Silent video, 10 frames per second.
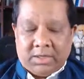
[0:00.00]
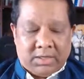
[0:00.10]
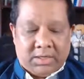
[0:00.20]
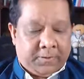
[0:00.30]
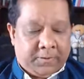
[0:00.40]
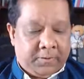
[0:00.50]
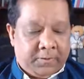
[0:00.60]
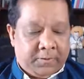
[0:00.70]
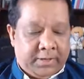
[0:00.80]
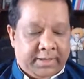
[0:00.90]
uh, or
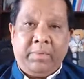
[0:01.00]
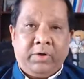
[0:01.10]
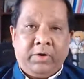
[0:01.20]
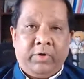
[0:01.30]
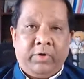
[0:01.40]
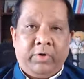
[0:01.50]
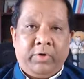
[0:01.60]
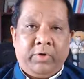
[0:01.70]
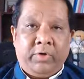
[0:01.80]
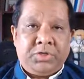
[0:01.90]
the dynamic
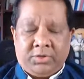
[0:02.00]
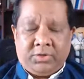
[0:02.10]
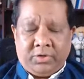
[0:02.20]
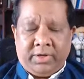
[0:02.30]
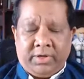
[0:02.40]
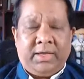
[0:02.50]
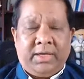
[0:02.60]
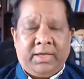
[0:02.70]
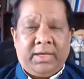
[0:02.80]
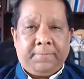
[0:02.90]
range in the uh, sorry
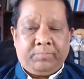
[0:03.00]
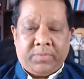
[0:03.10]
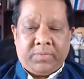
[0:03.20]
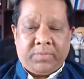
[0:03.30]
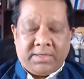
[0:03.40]
the um,